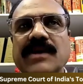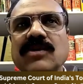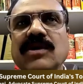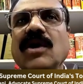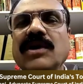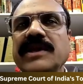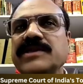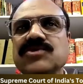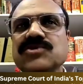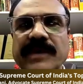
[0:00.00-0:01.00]
High Court or
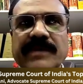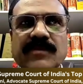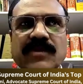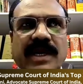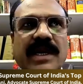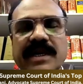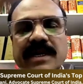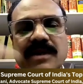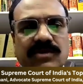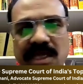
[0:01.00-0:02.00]
in Supreme Court
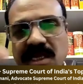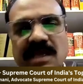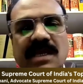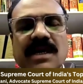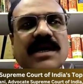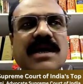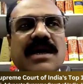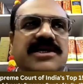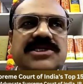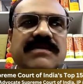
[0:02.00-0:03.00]
related to the
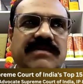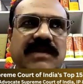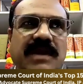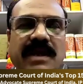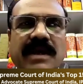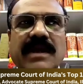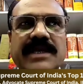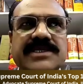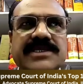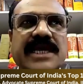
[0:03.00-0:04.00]
custom
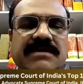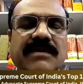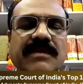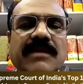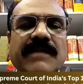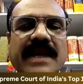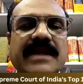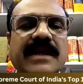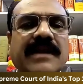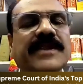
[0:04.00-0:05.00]
excise
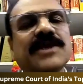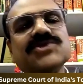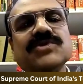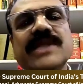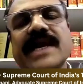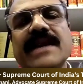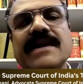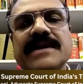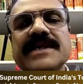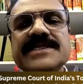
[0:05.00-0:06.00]
matter, so they
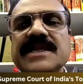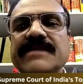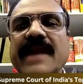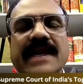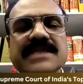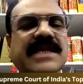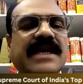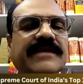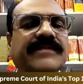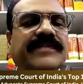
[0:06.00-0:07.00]
can easily practice
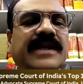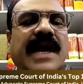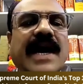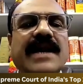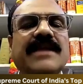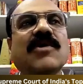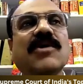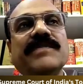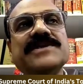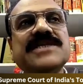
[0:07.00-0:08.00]
that. And
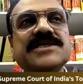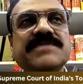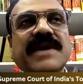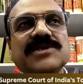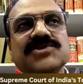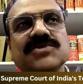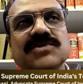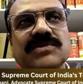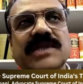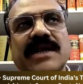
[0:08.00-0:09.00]
for businessmen
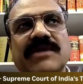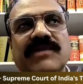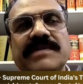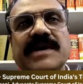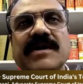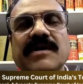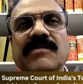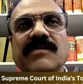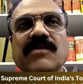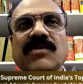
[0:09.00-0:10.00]
also, that will be a
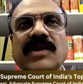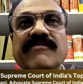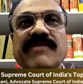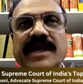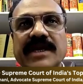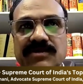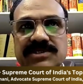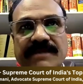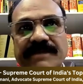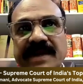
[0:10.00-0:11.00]
more effective
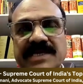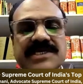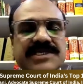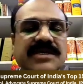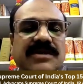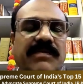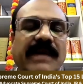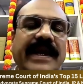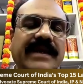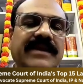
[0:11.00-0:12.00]
separate session of
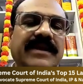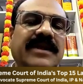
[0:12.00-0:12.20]
mine.